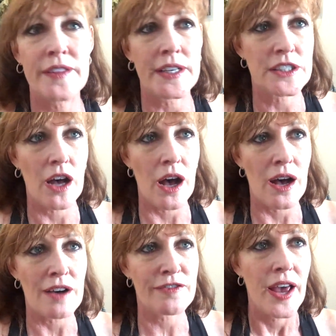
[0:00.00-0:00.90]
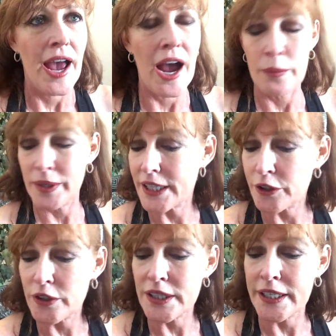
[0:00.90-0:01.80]
putting things off, how
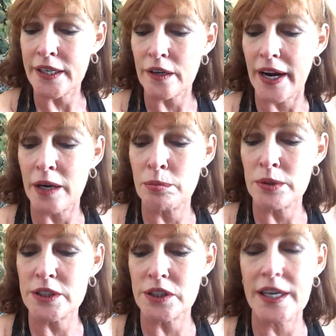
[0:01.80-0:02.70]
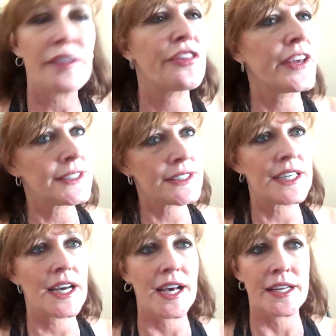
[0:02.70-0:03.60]
we literally are able to get
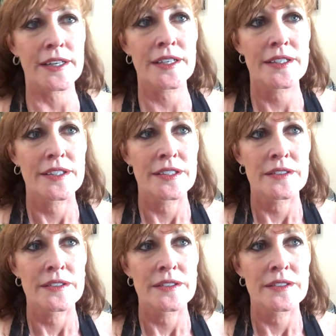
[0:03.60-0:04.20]
things done